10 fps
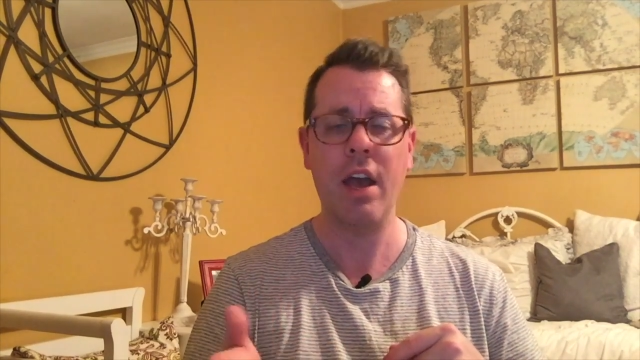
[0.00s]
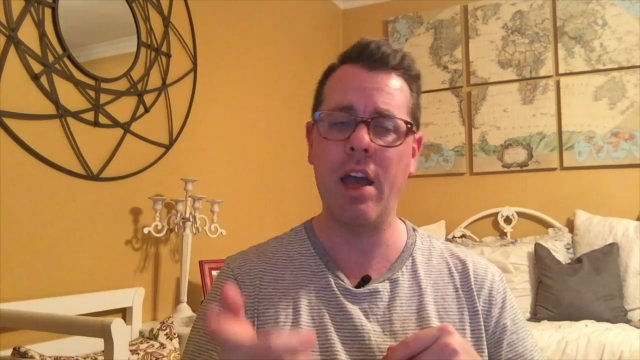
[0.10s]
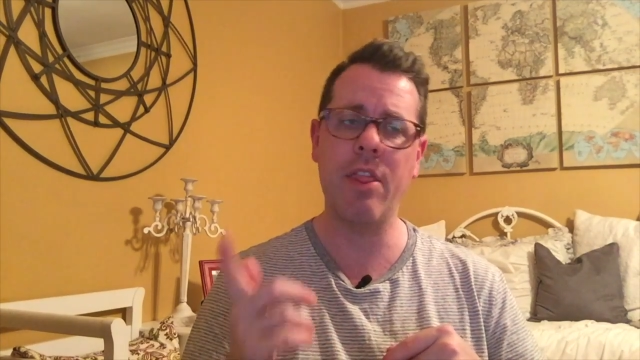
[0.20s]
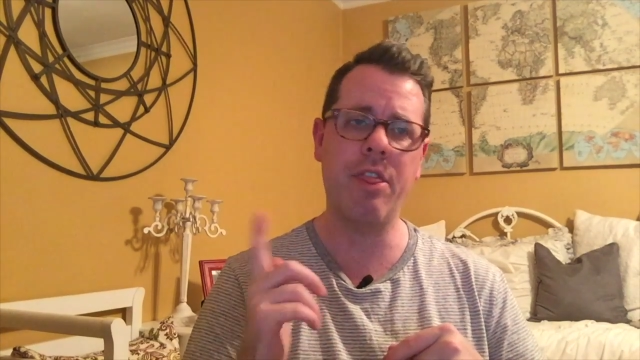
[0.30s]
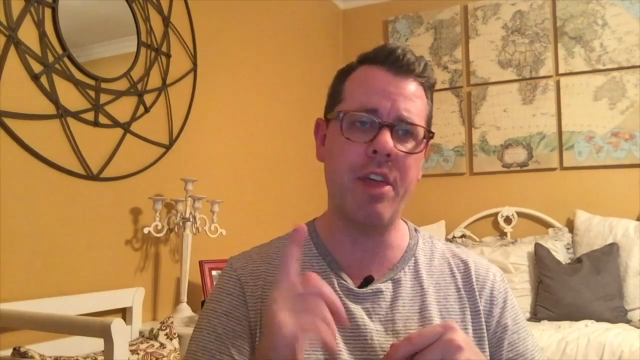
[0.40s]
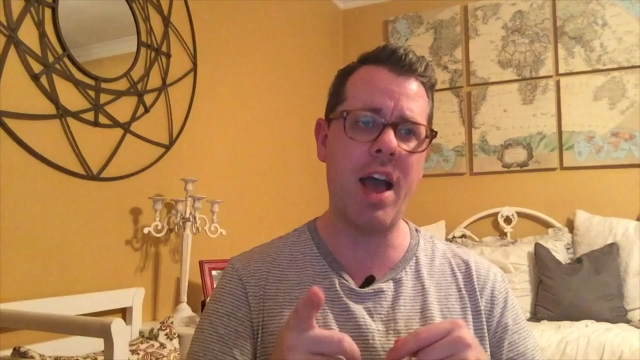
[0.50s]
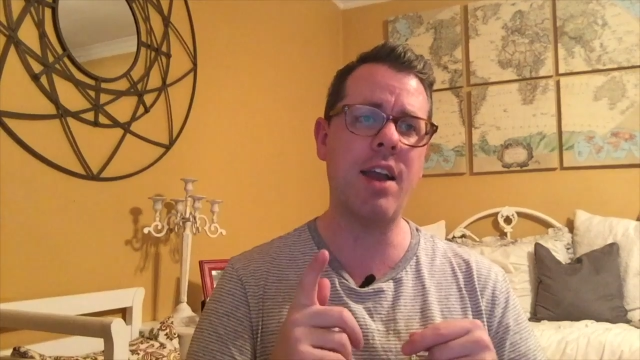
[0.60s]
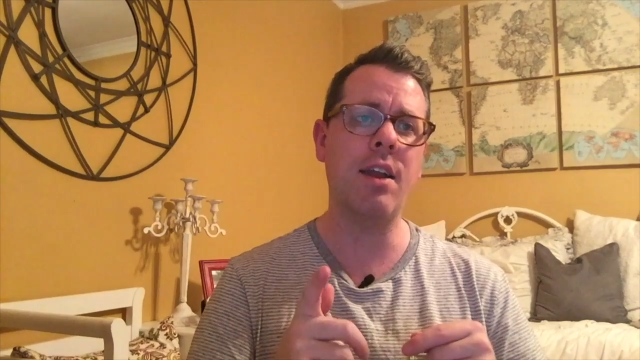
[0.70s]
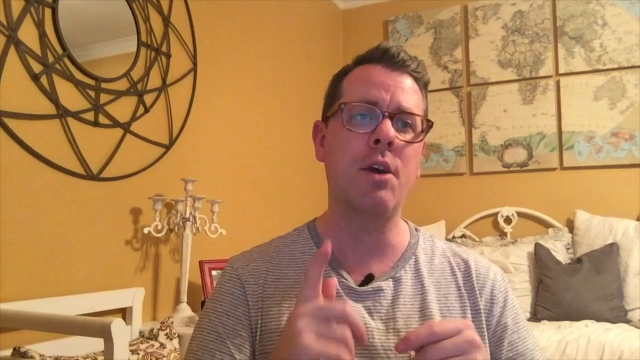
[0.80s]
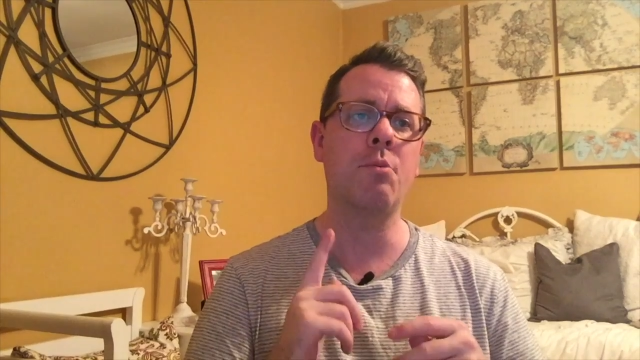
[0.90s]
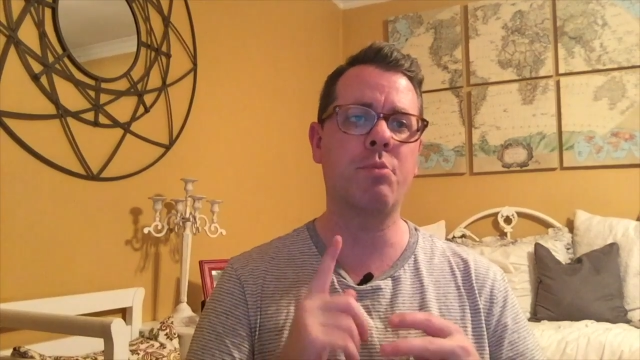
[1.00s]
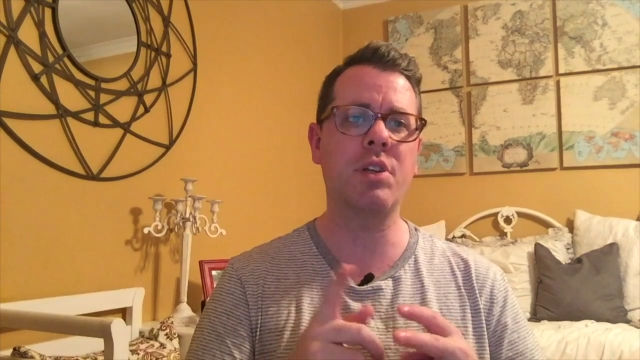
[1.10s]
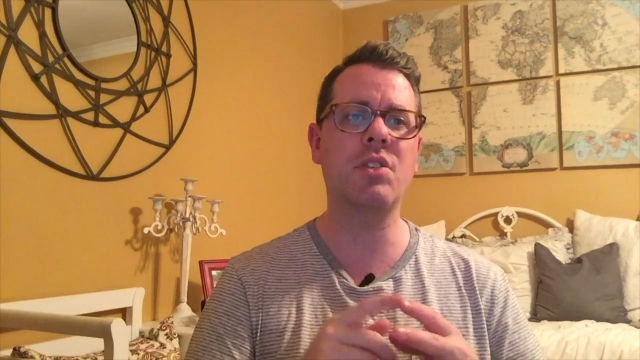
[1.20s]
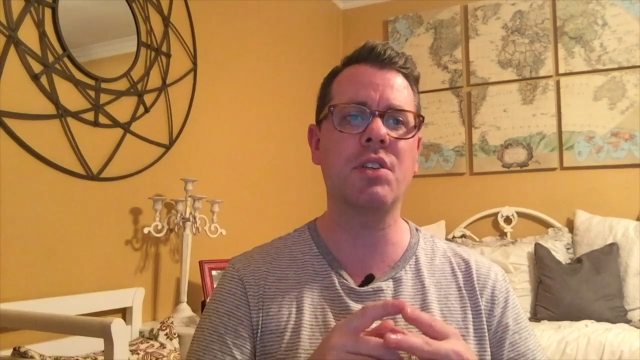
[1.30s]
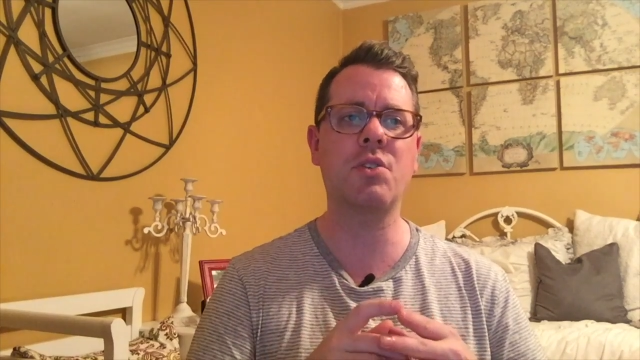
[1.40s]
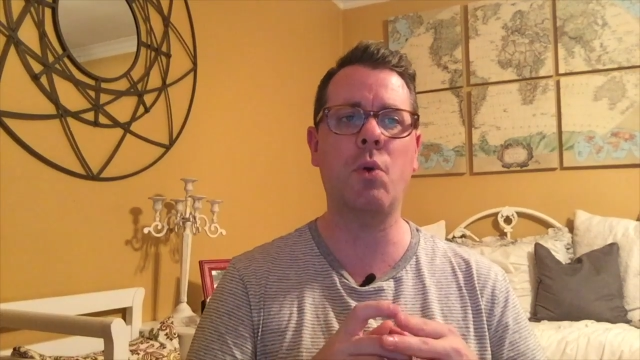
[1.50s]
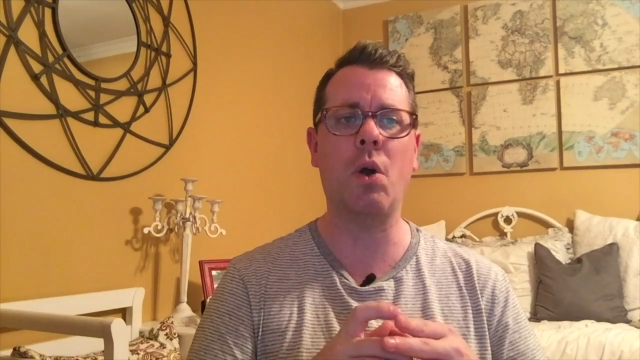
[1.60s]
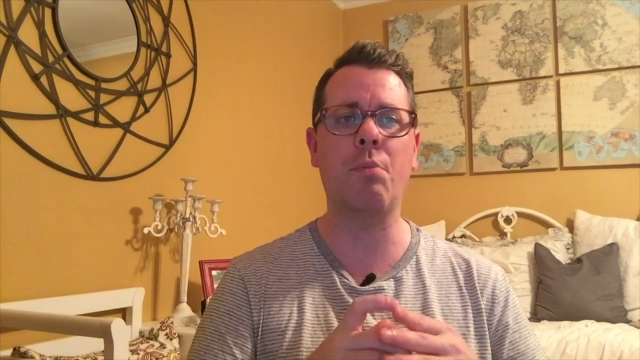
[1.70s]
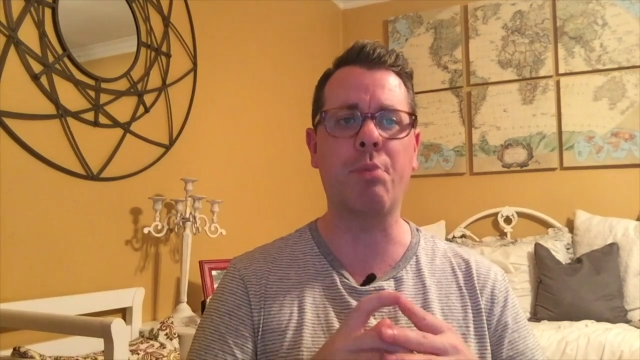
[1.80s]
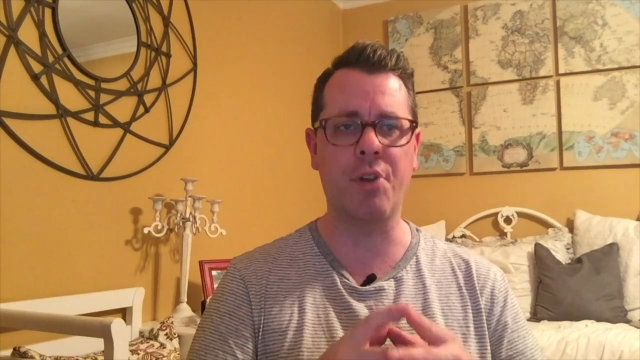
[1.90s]
and that brings us to
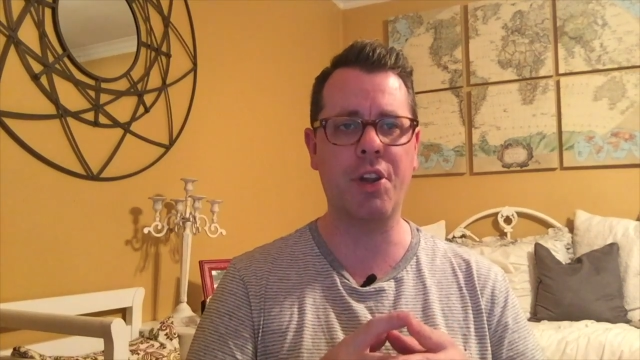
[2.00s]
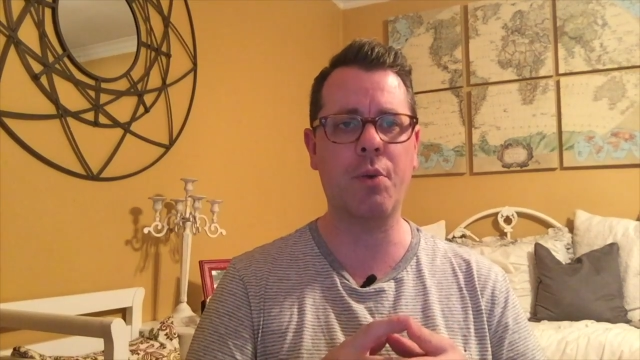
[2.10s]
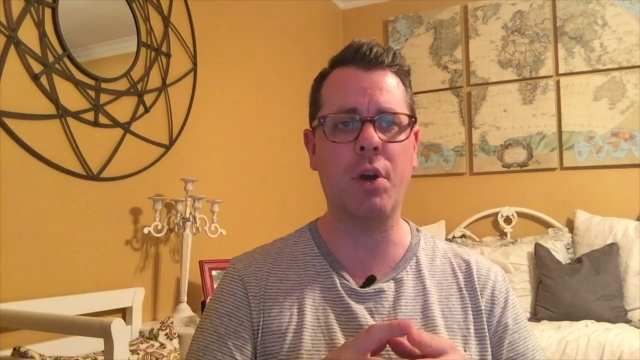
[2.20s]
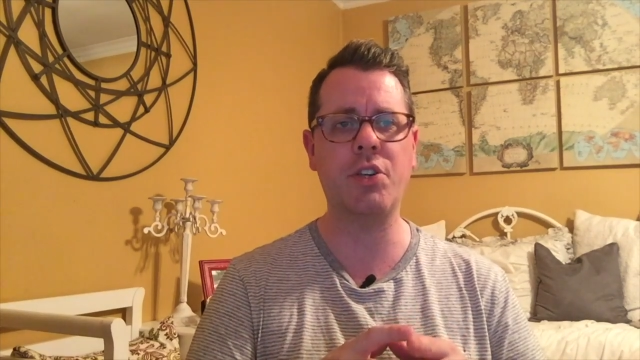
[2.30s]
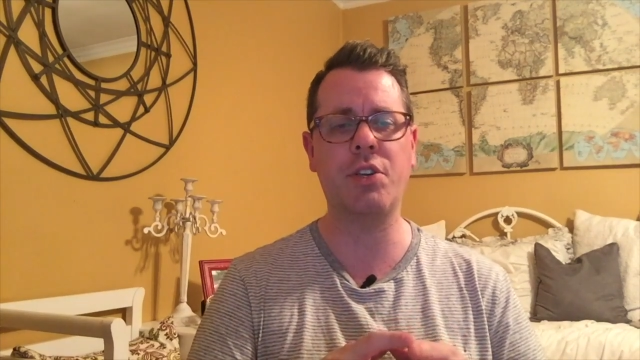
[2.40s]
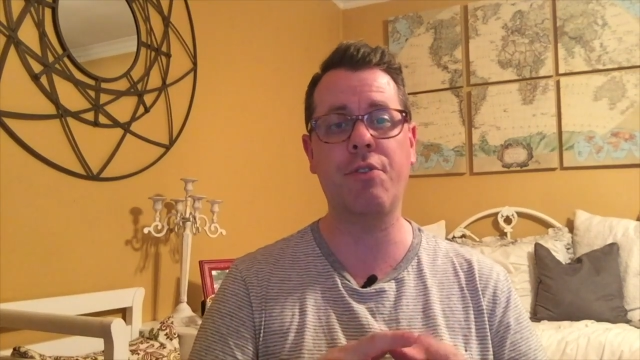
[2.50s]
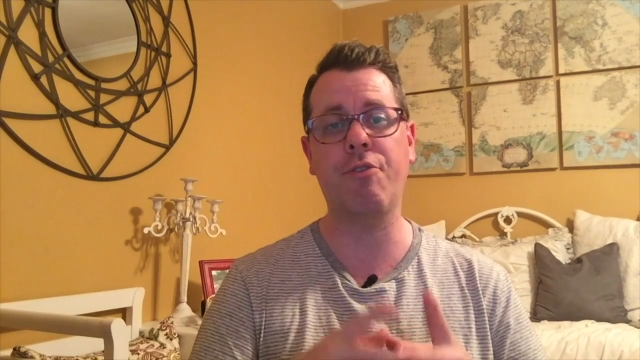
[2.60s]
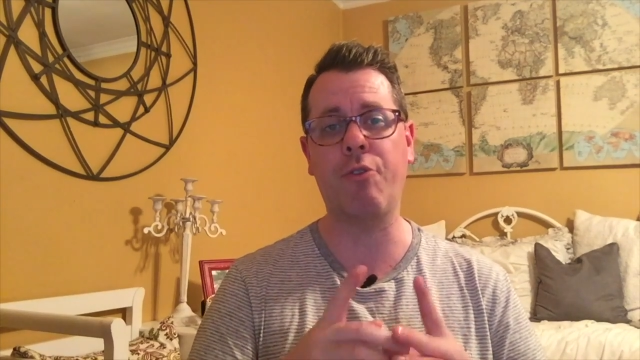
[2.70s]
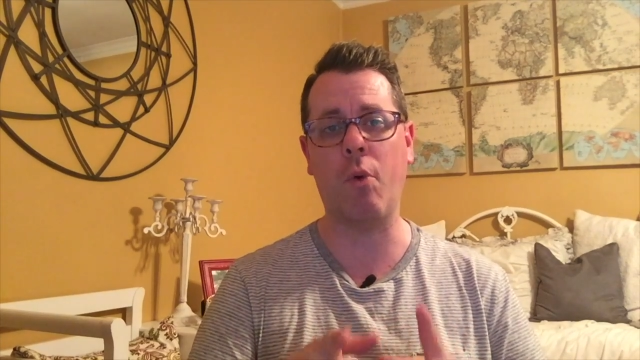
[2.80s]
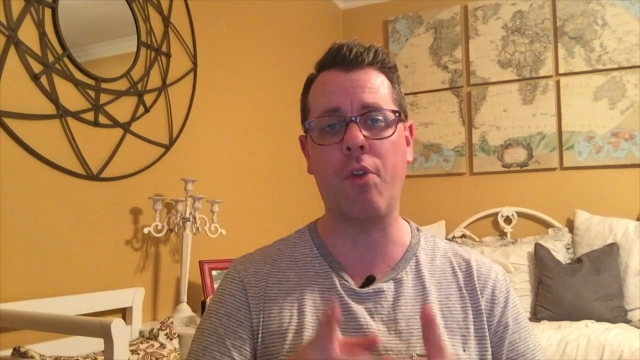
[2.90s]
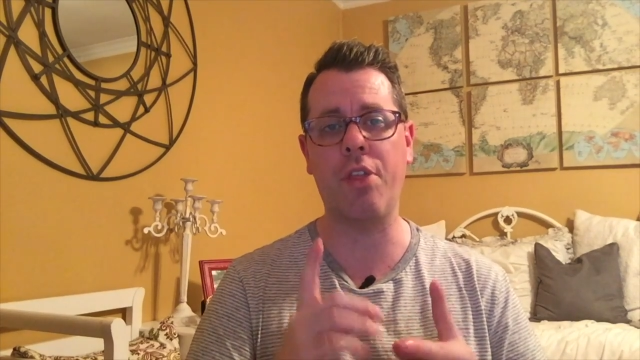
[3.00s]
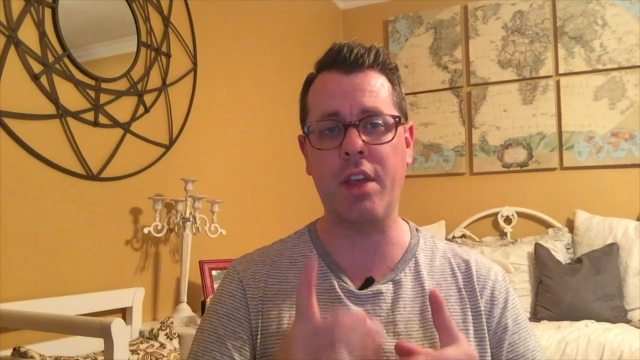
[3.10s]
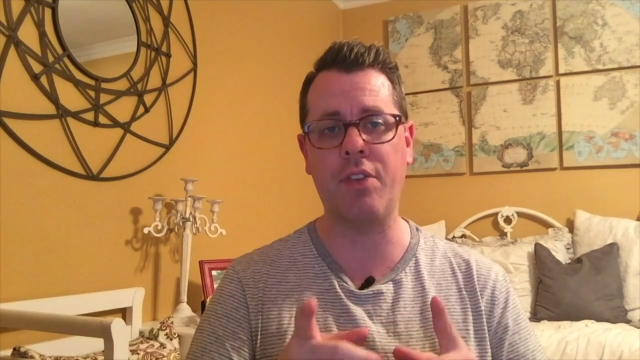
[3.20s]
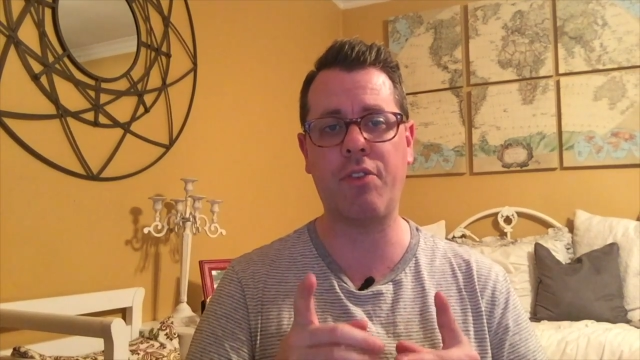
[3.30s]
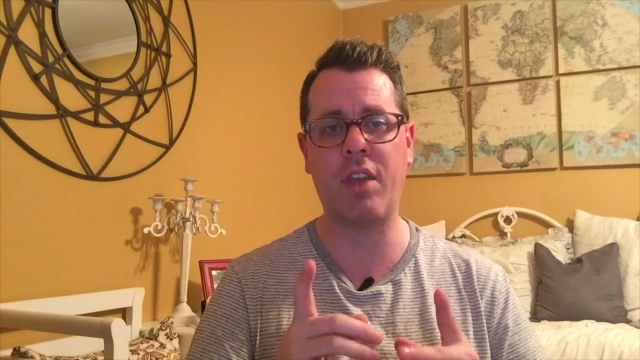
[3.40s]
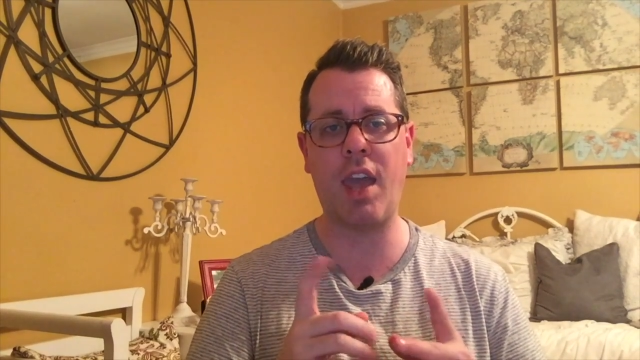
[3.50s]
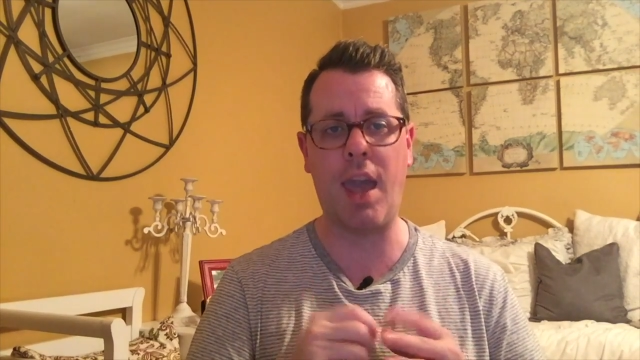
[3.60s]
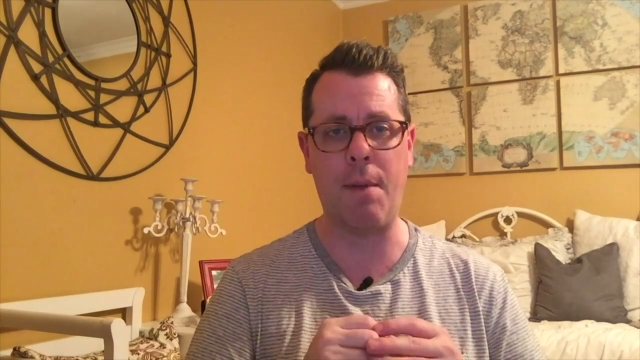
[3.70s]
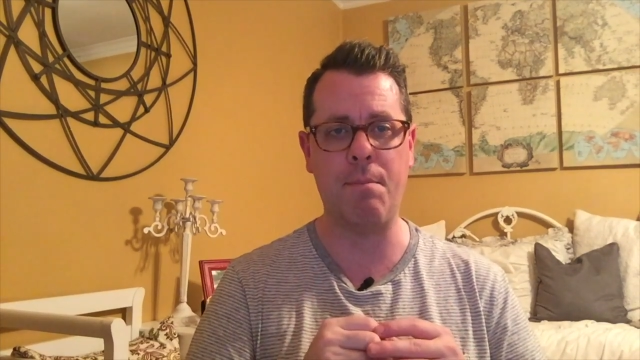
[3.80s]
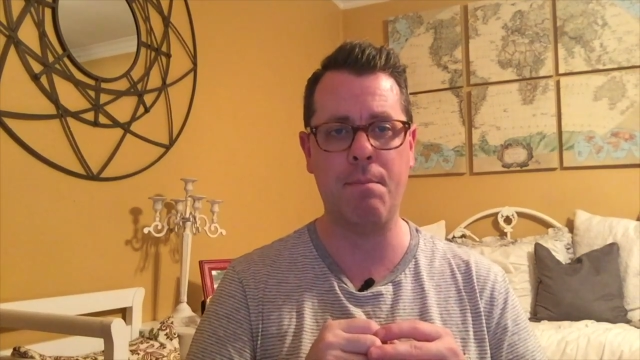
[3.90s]
our burning question for this
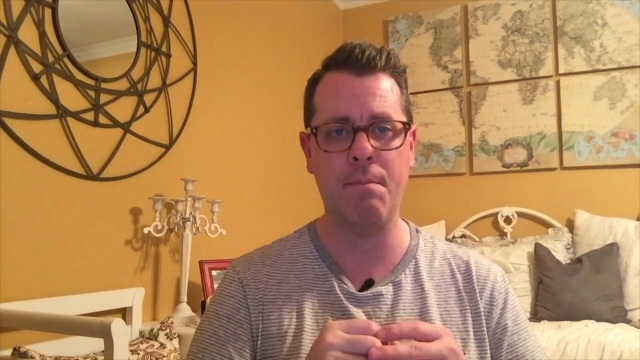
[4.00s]
game.